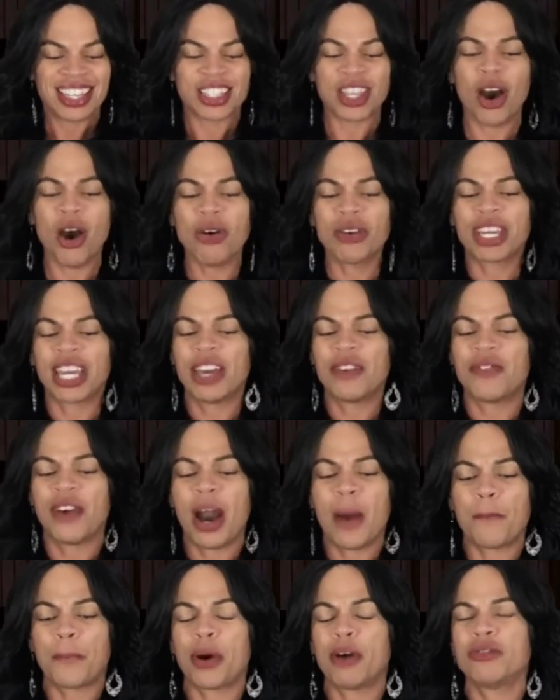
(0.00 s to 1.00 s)
Don't give
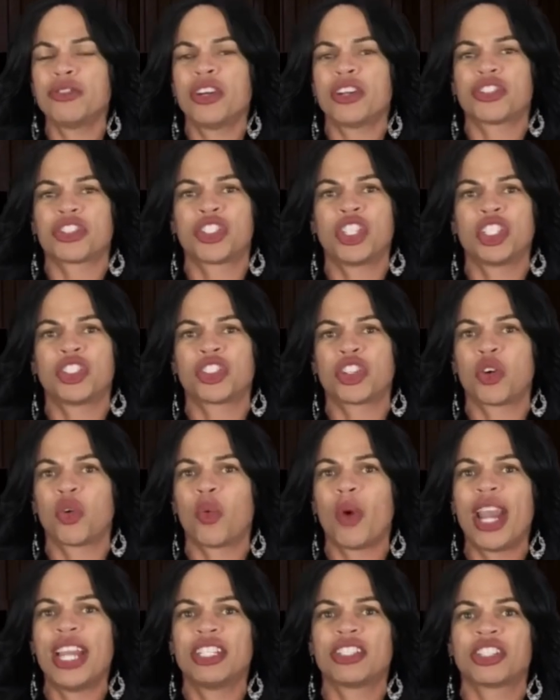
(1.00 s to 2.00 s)
up on your
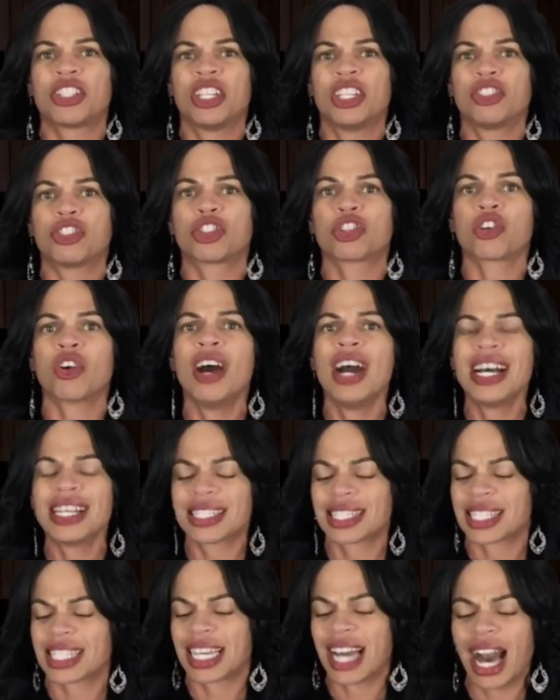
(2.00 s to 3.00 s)
situation.
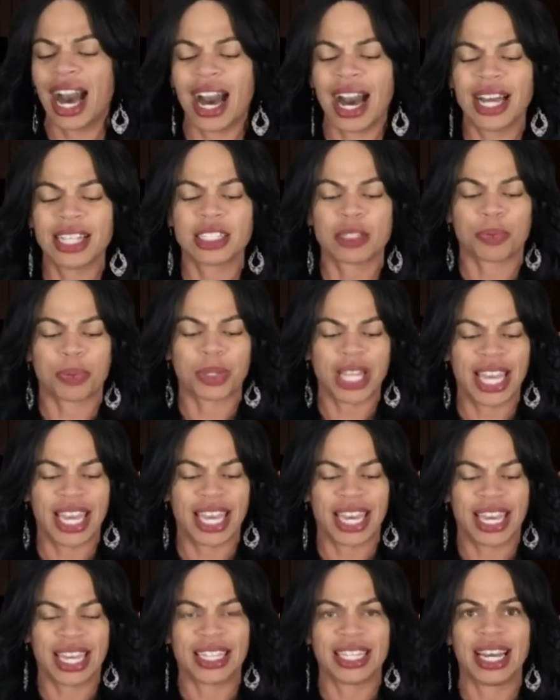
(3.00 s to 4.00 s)
Trust God's
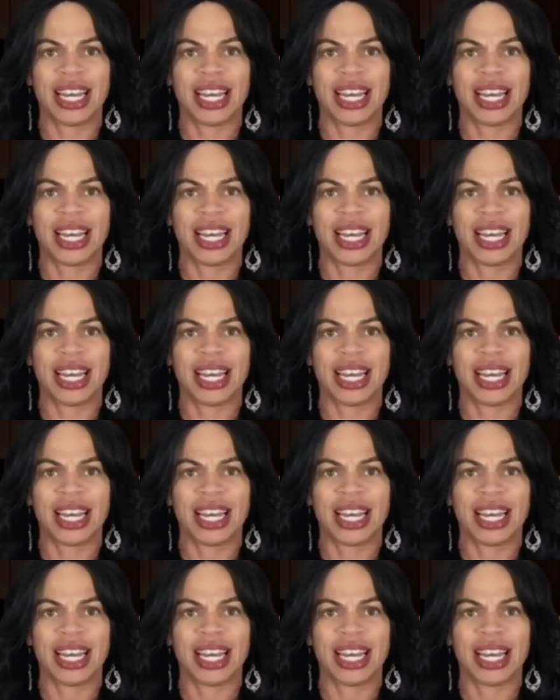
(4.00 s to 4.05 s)
plan.